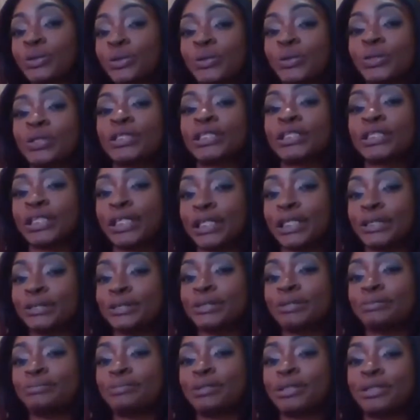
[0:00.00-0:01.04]
story
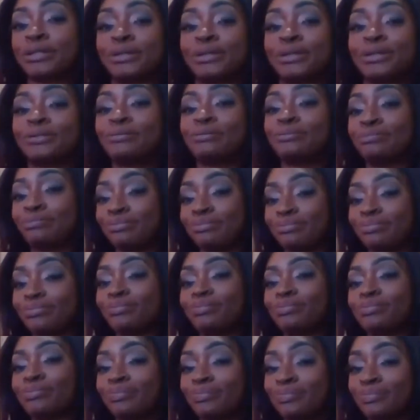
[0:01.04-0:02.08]
times. Oh,
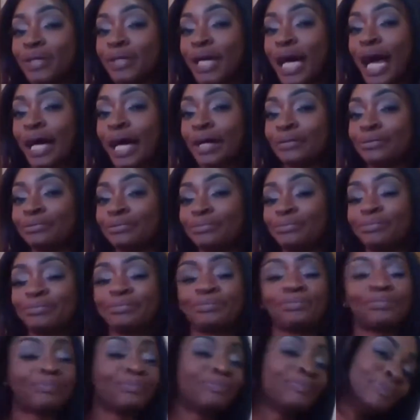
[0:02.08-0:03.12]
okay.
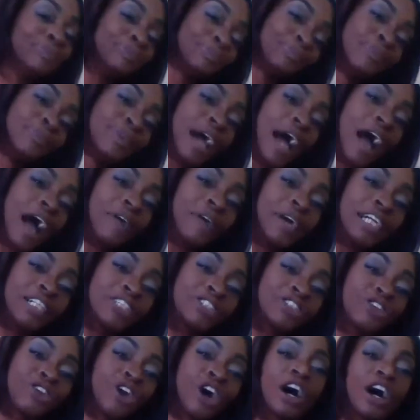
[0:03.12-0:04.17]
All right,
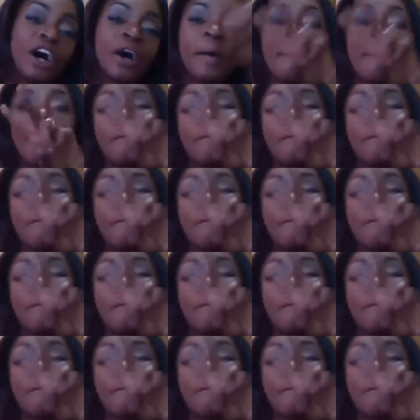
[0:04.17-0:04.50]
y'all.